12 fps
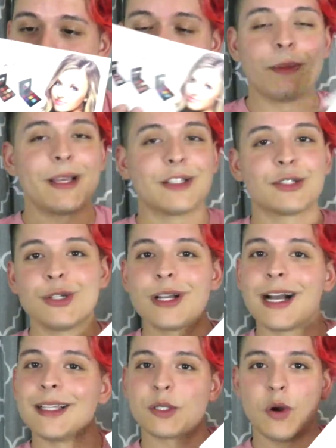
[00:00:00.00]
So make sure you
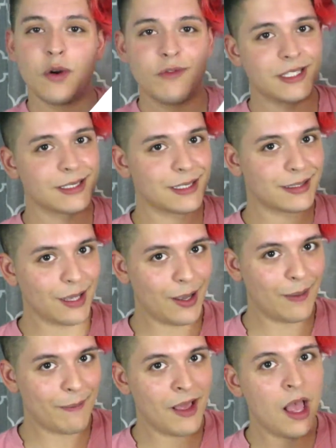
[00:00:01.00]
guys go visit
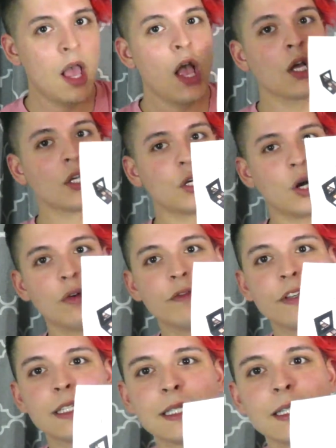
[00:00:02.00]
them. Go
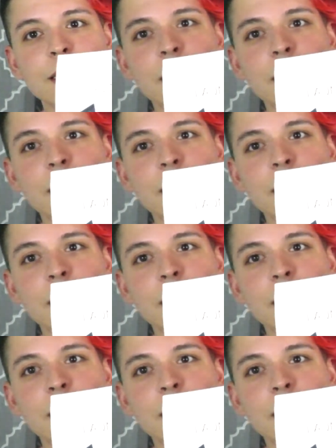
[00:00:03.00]
visit